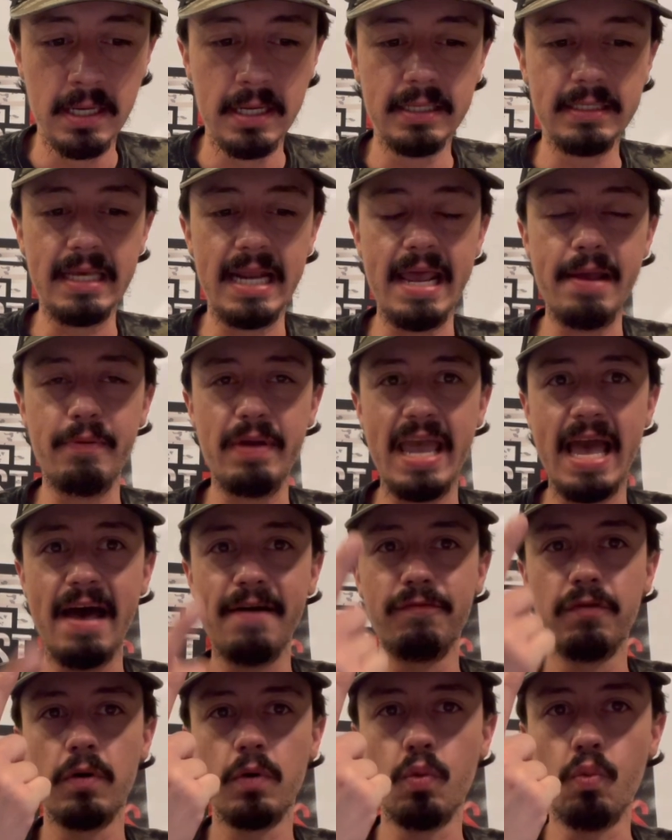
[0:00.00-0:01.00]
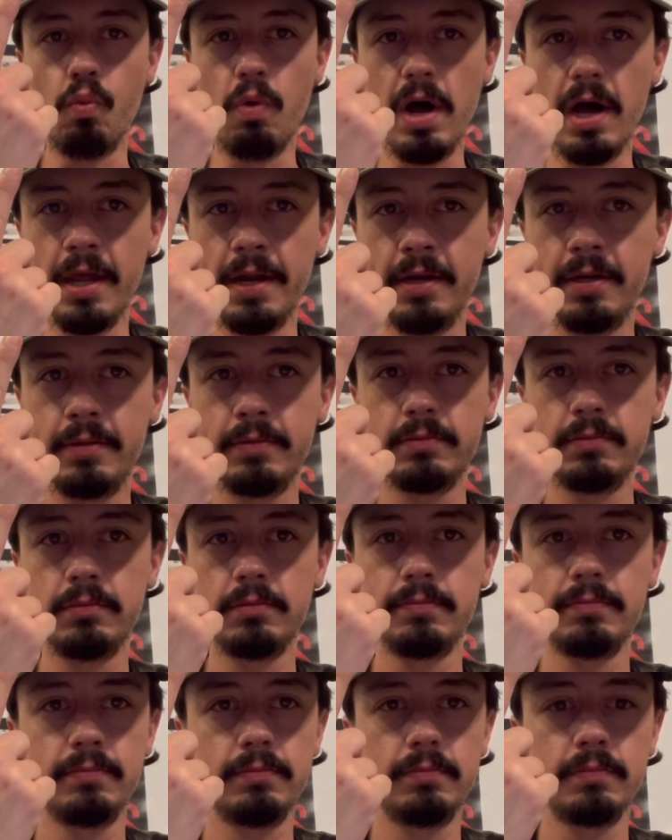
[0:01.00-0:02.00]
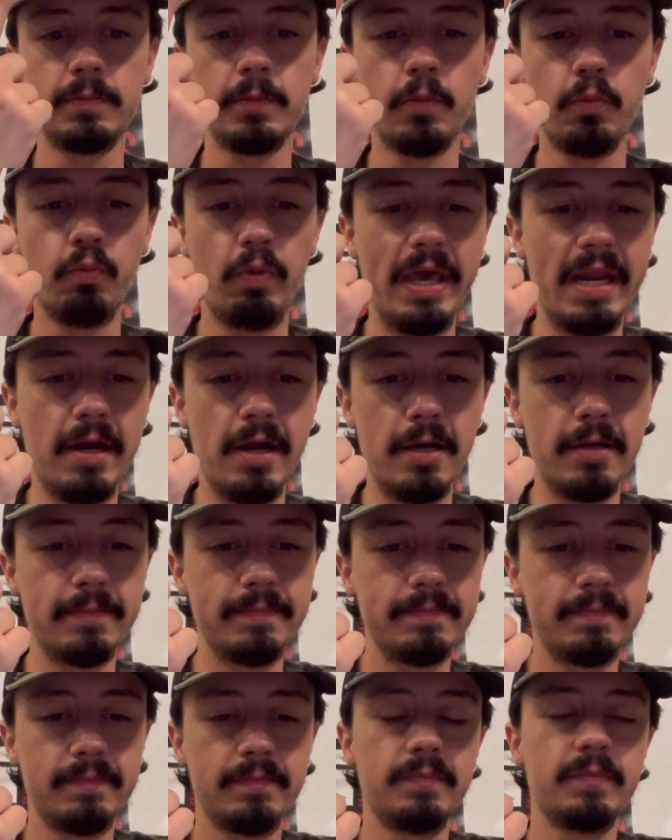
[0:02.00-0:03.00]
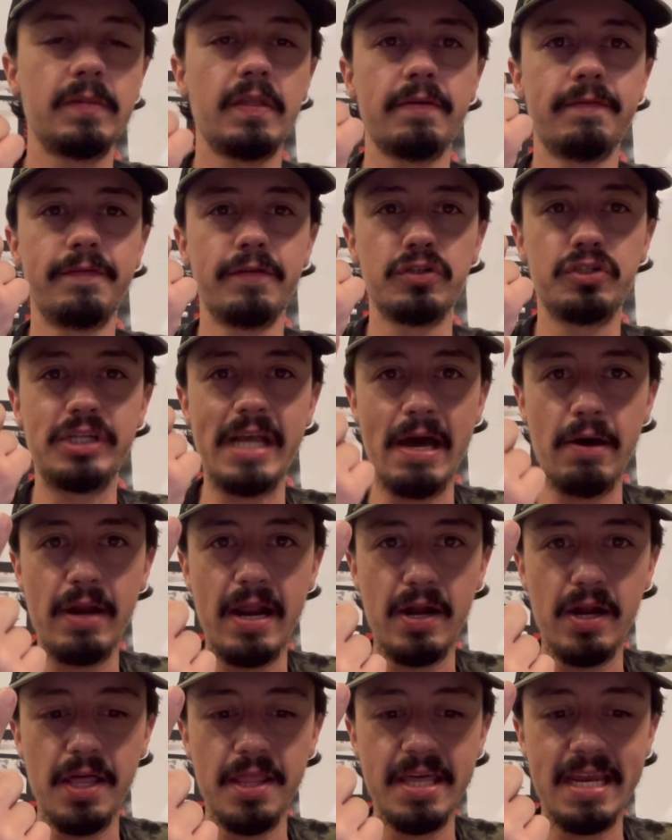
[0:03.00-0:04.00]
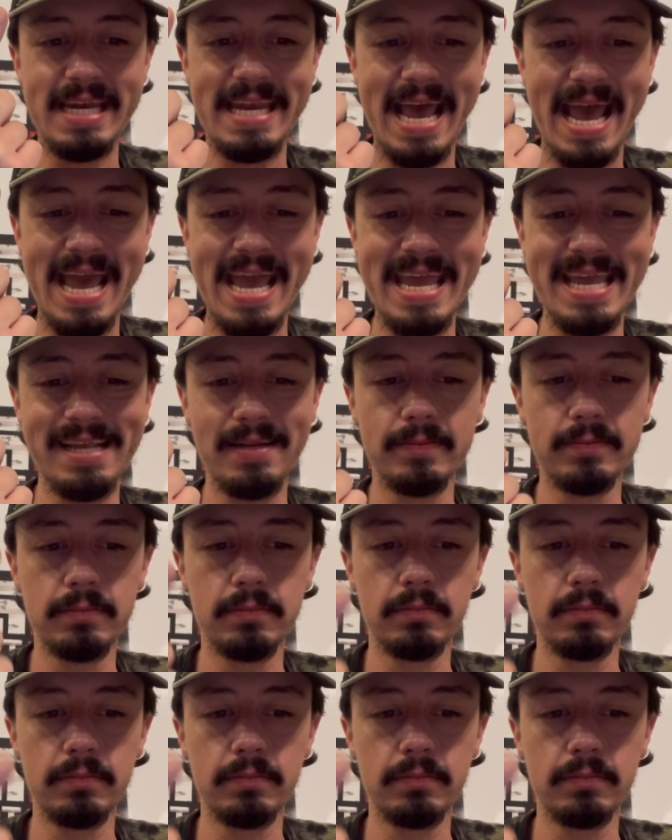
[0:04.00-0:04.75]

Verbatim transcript: Today we have one winner for shout out of the day.